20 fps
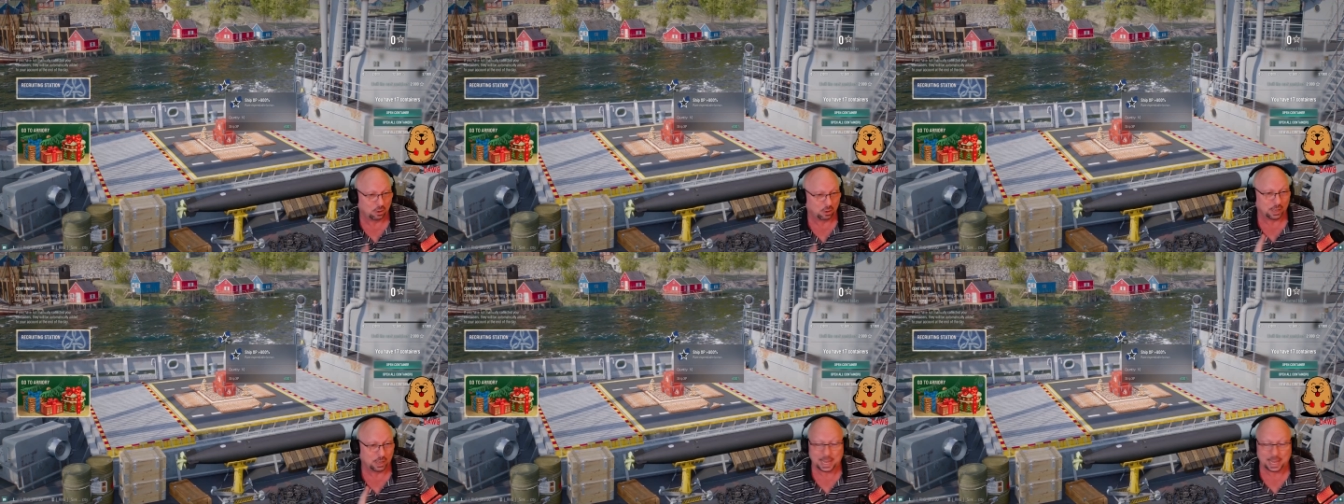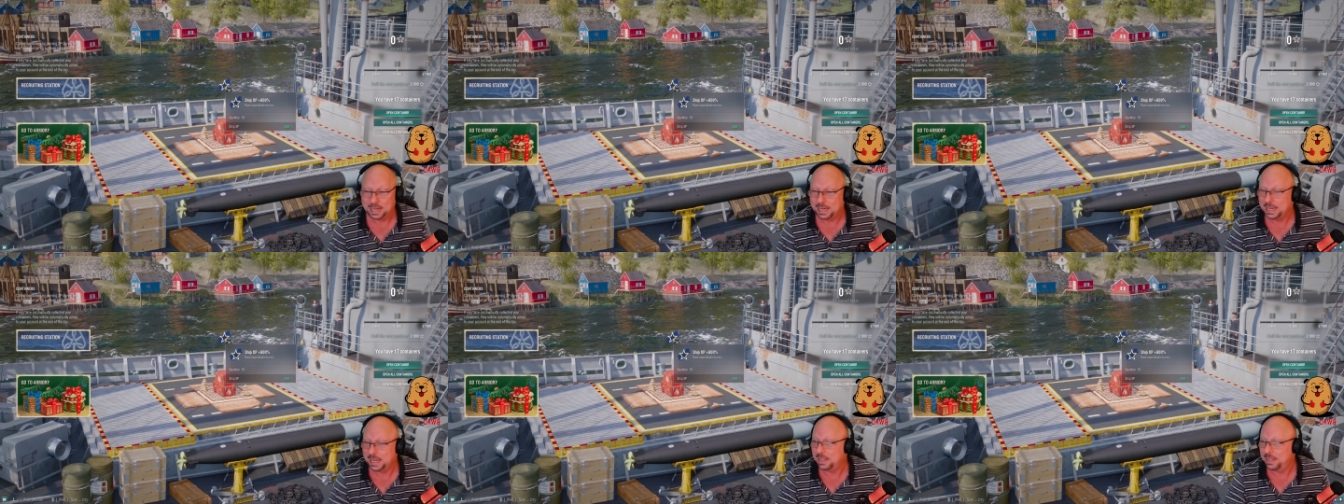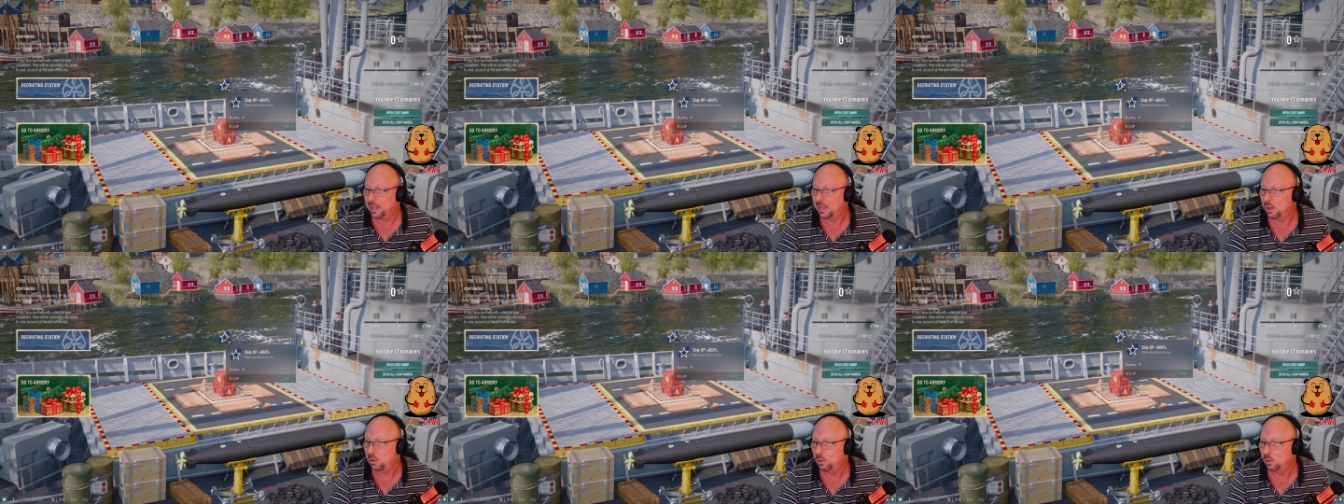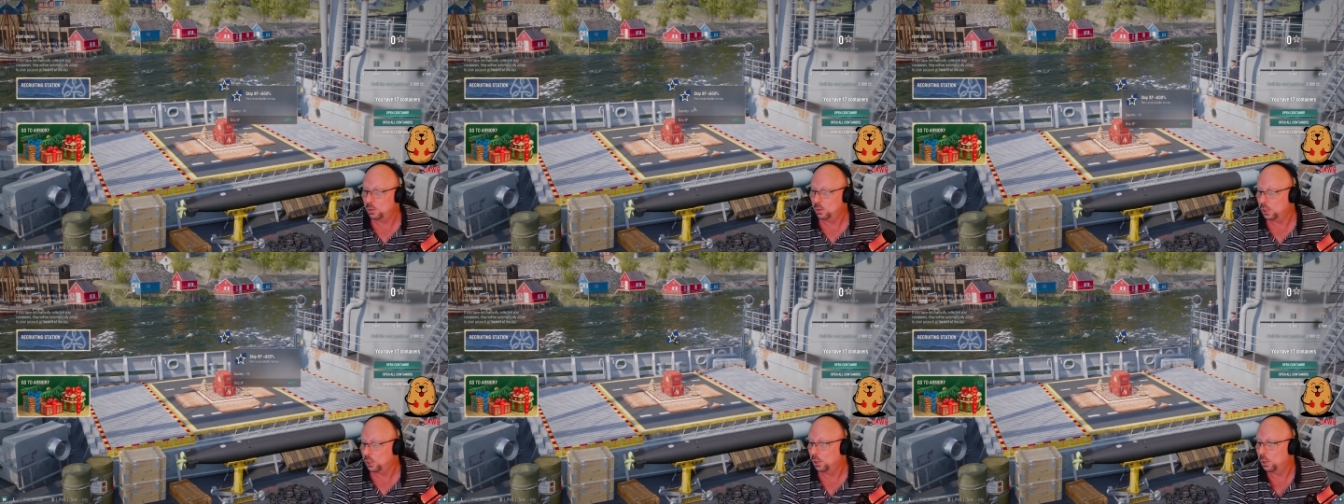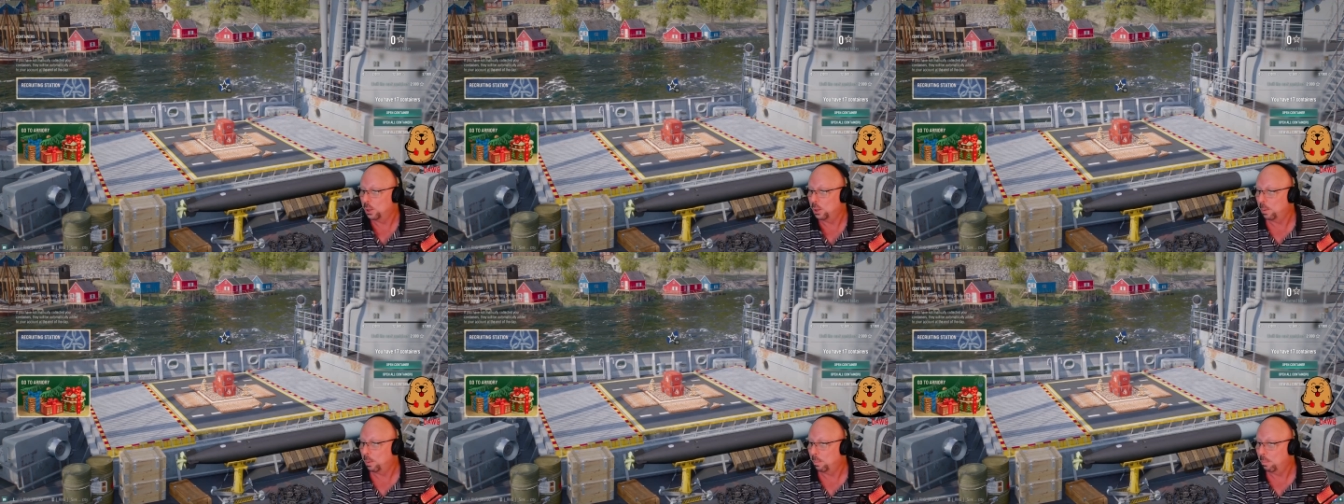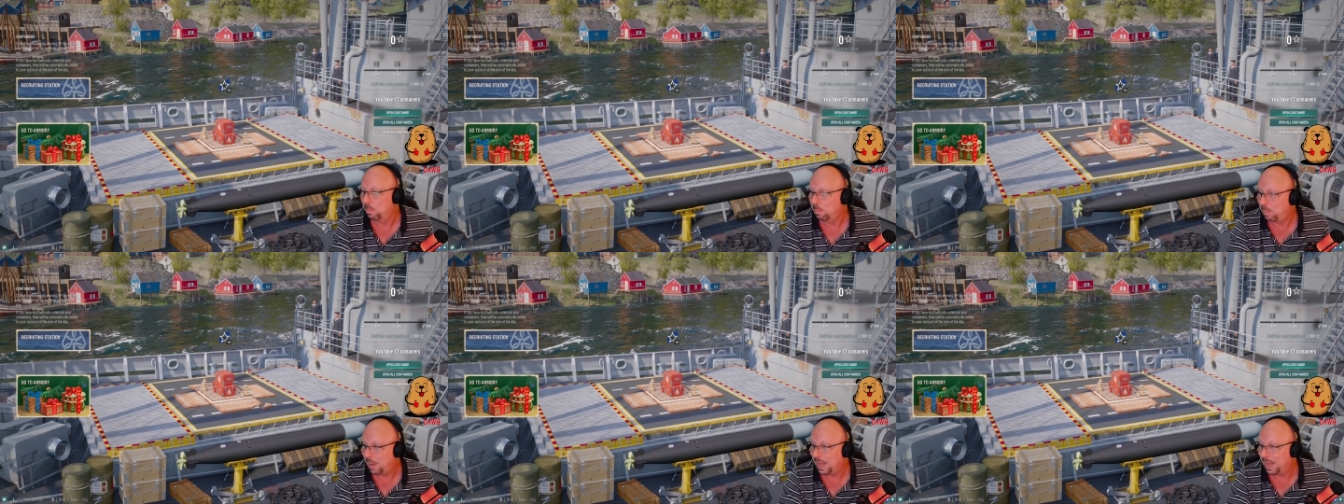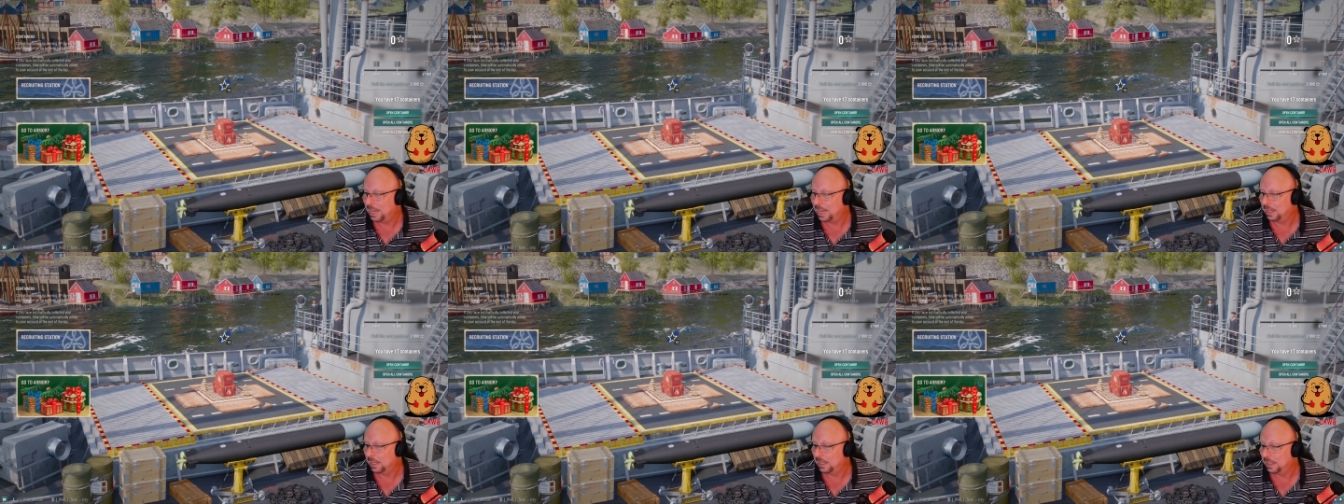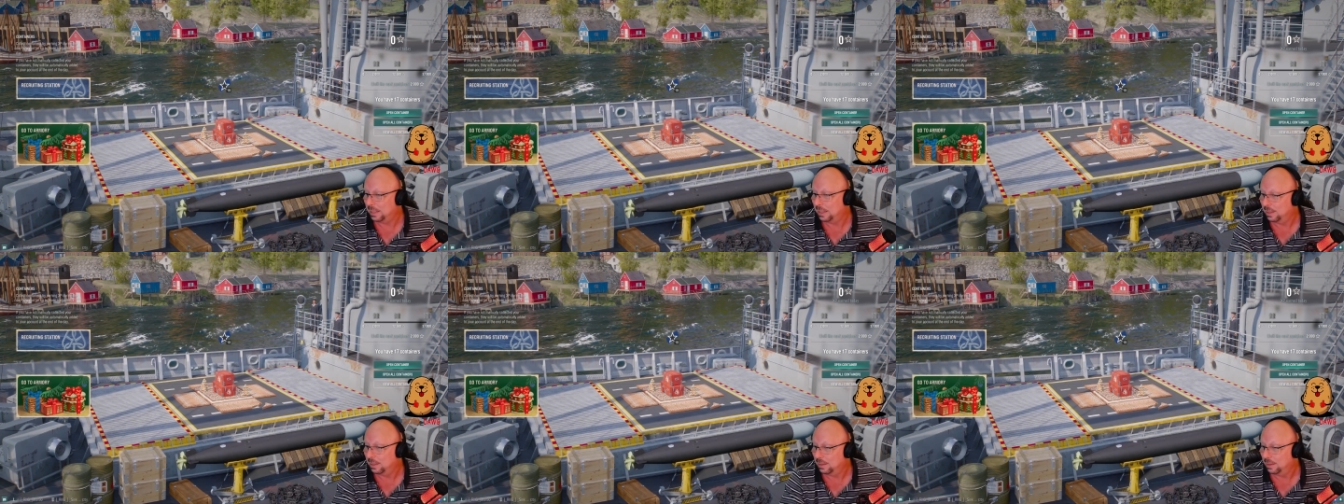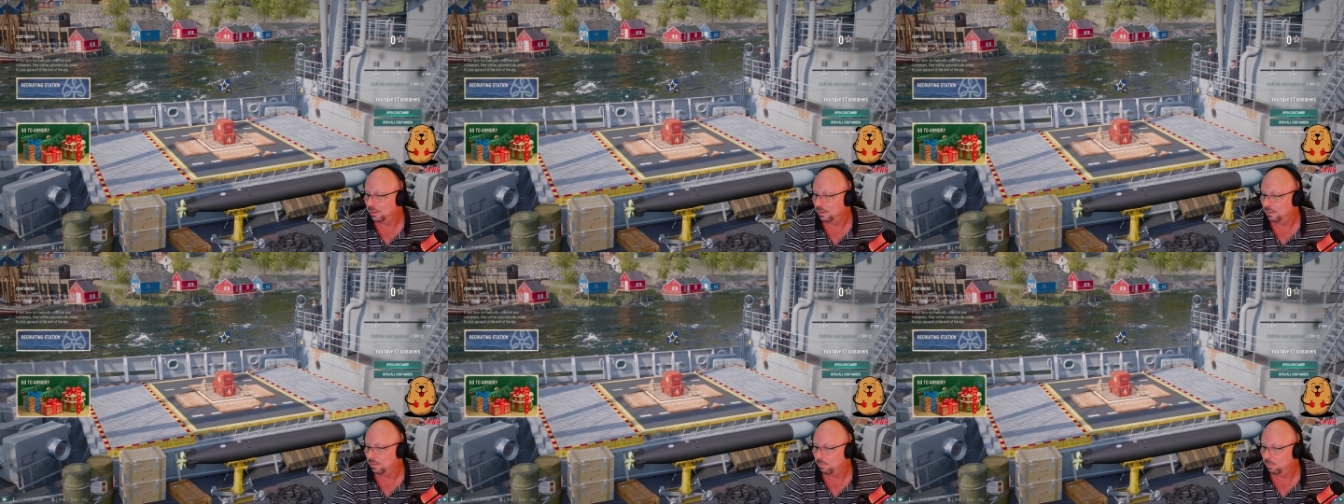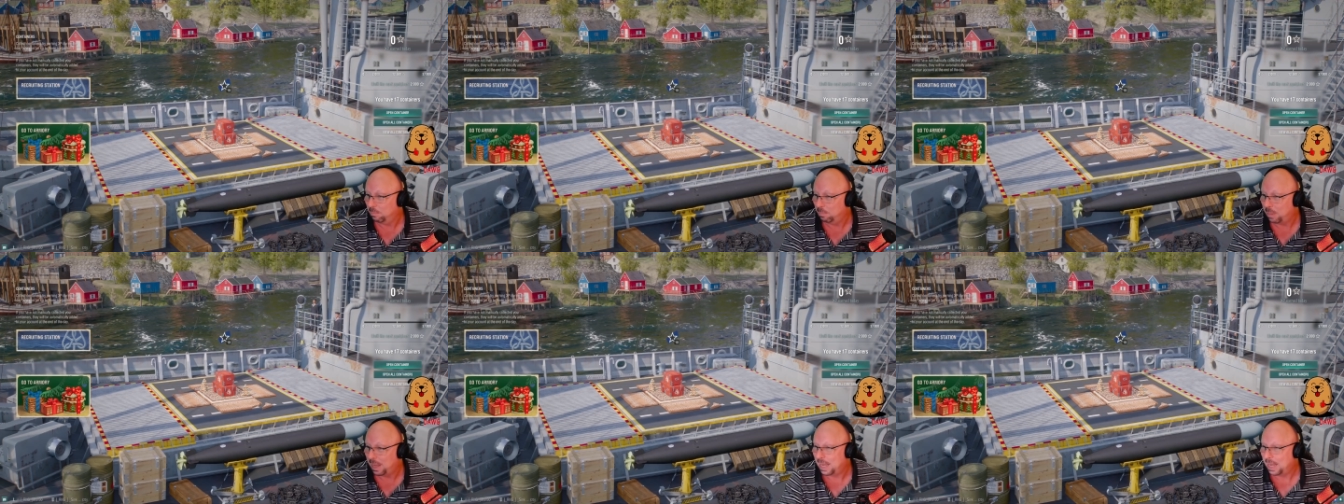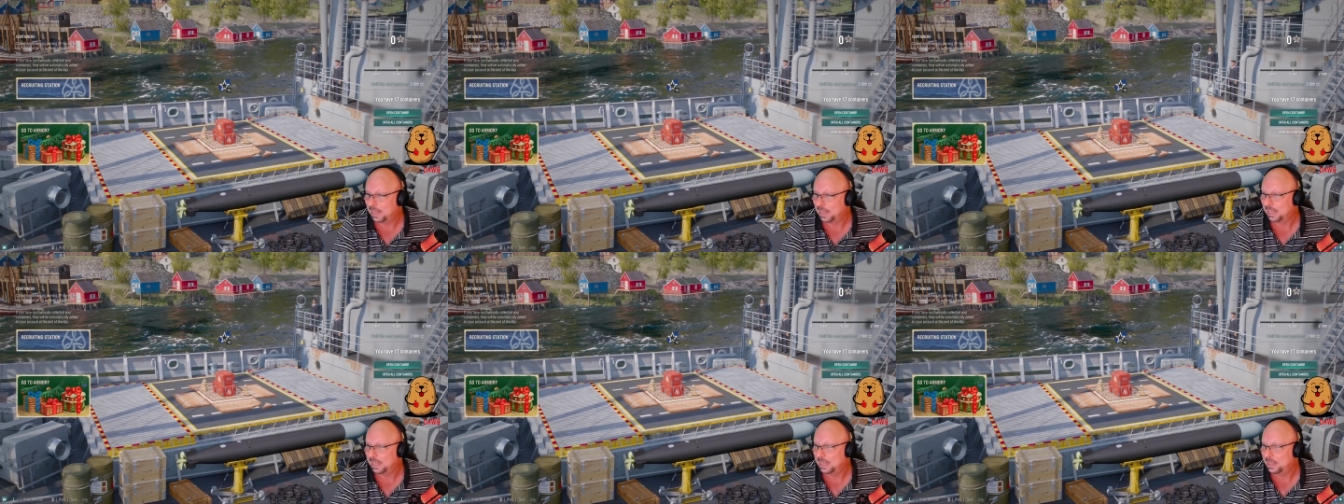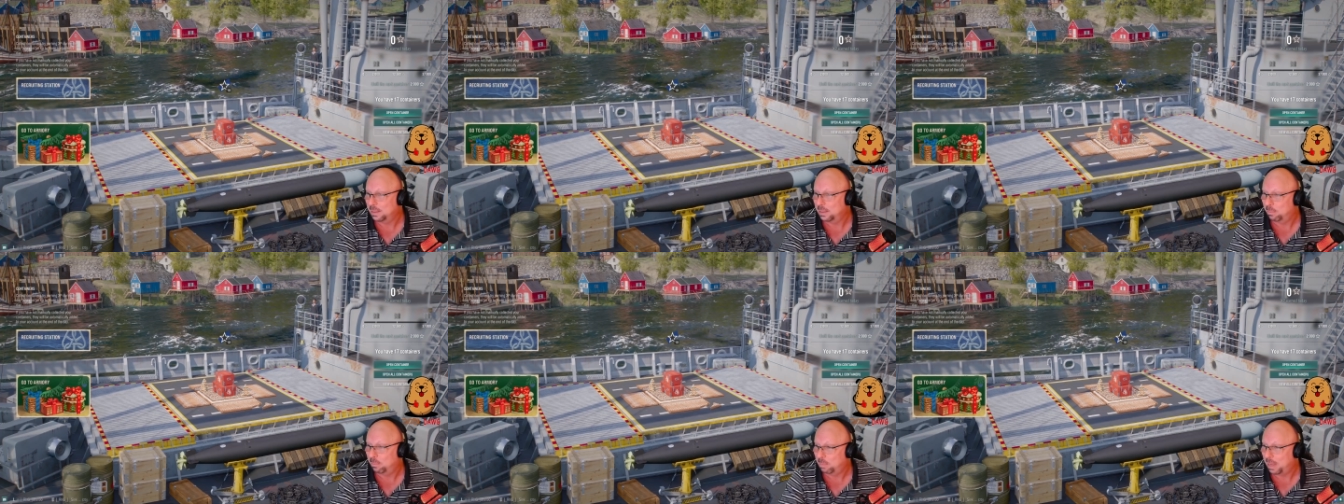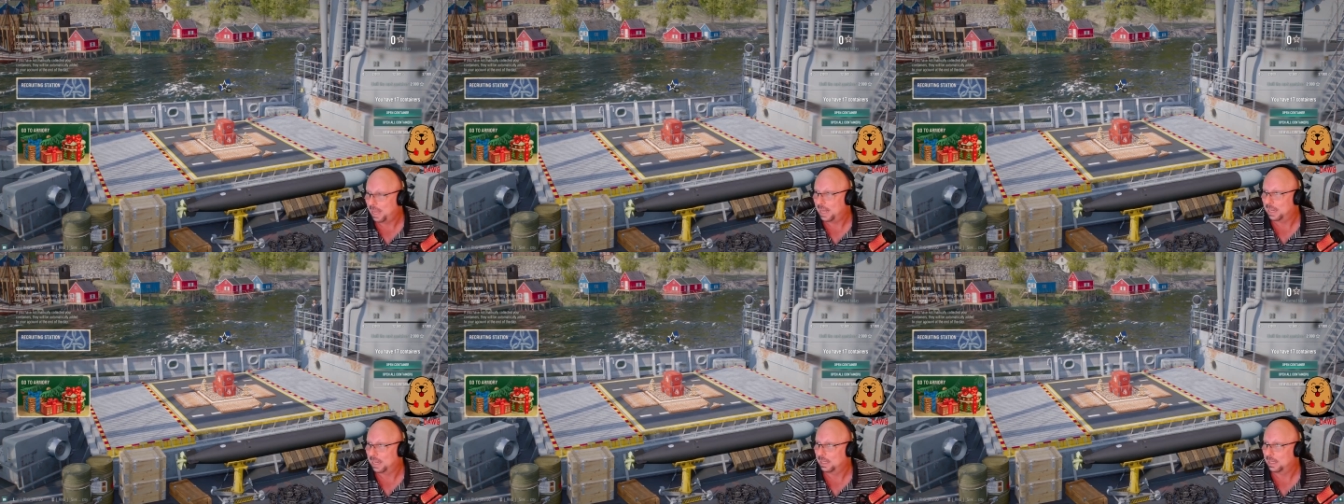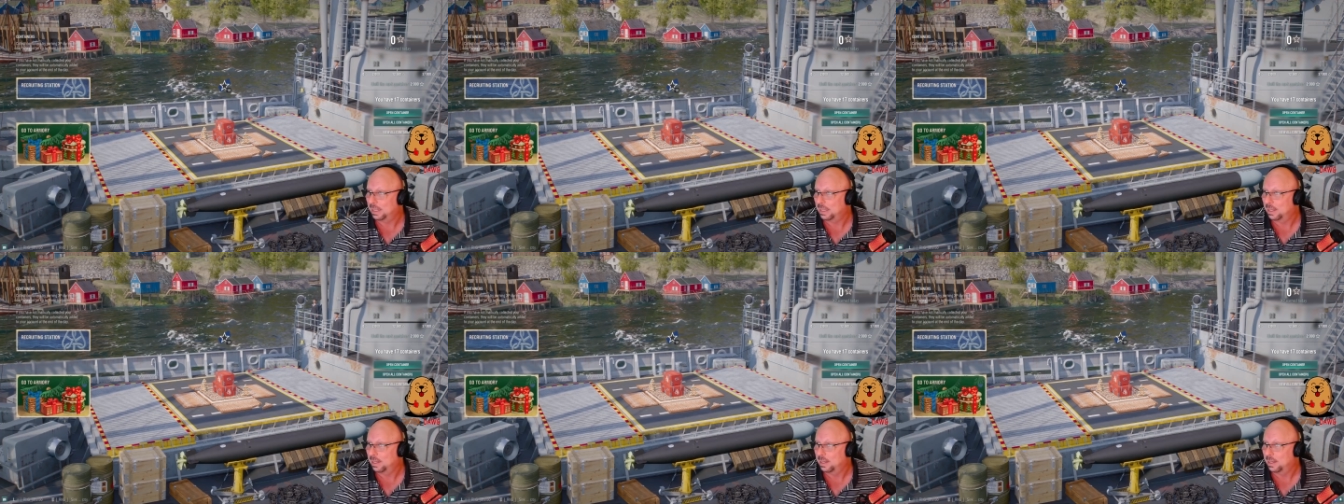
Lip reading: I need those badly, badly, badly.